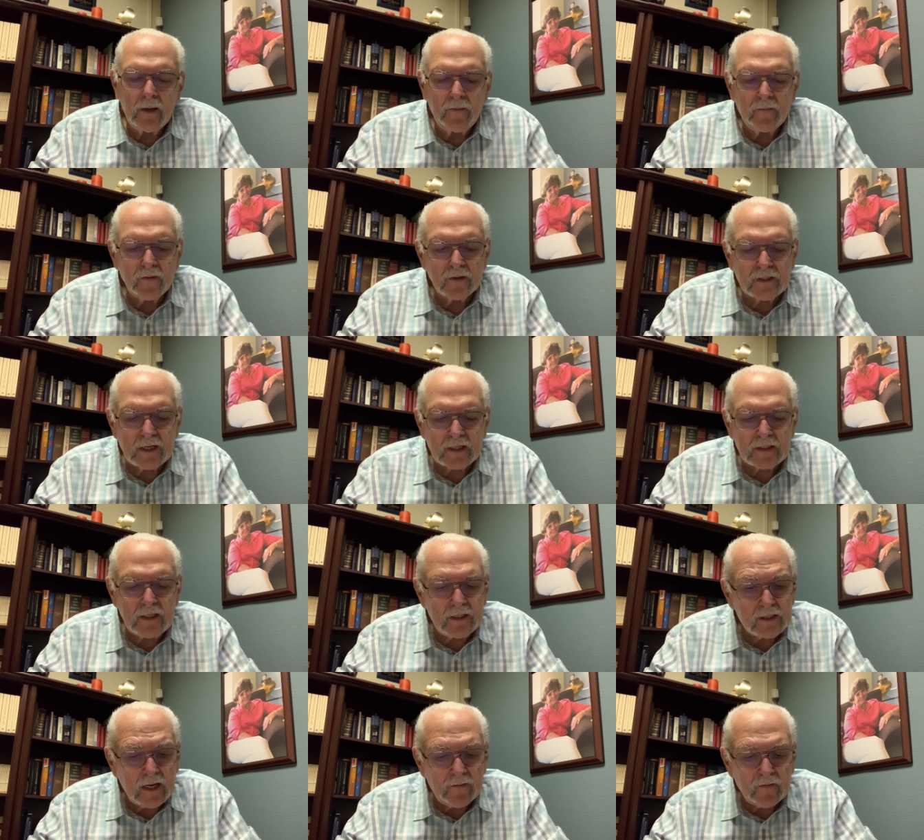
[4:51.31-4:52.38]
Verse
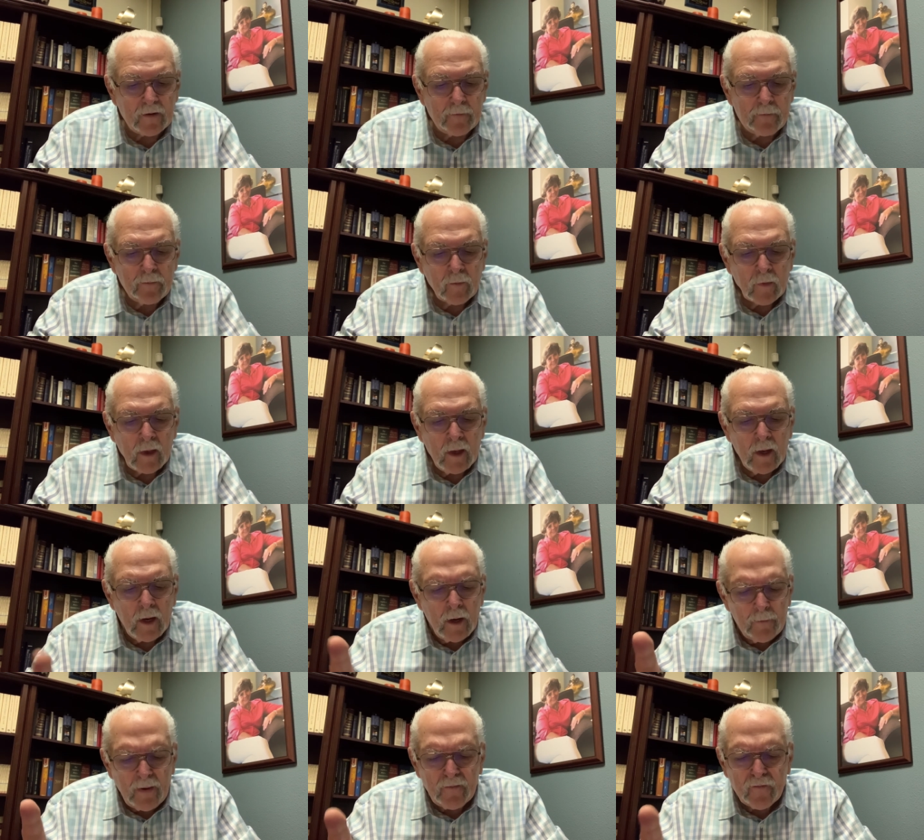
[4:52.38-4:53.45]
67.
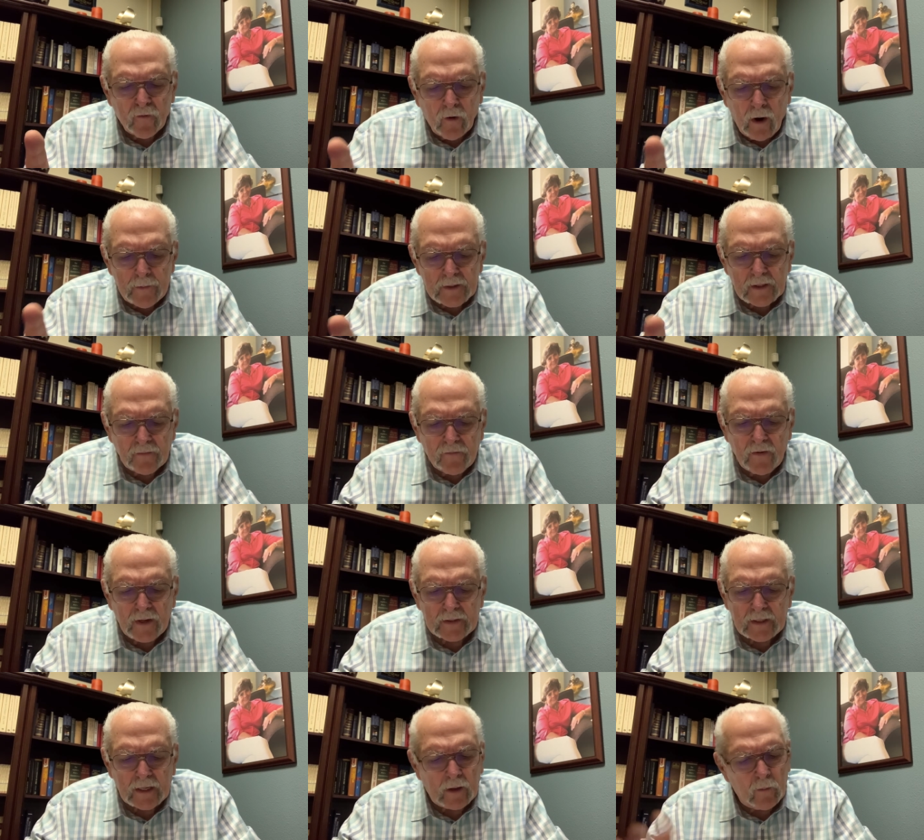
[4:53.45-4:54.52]
Before I was
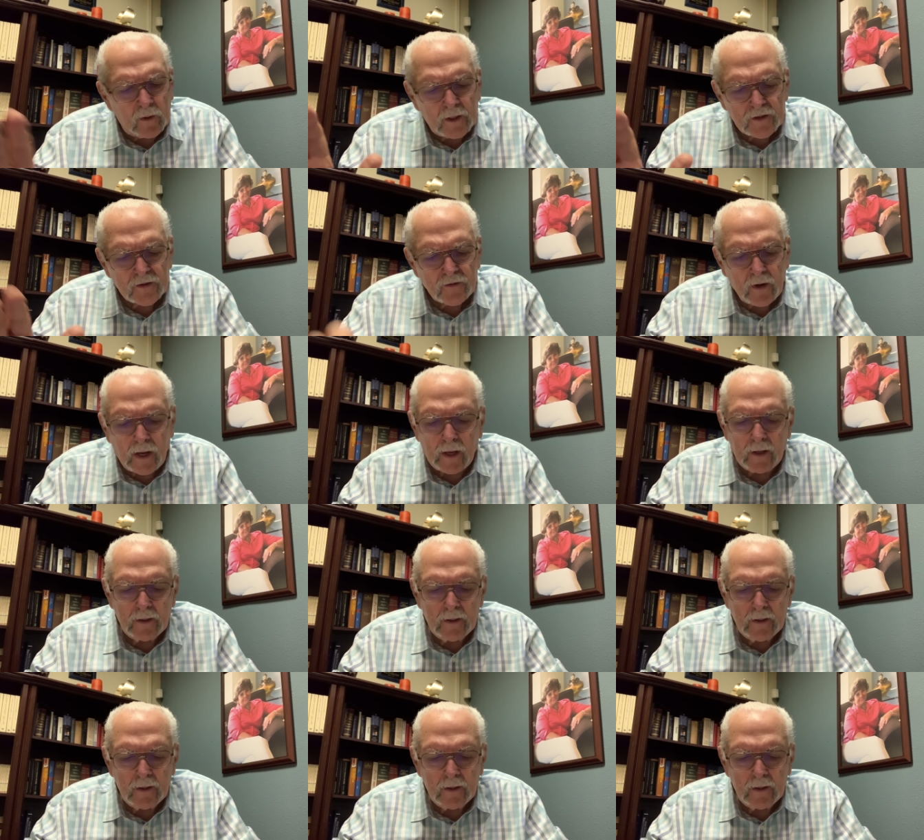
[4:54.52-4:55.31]
afflicted, I went astray,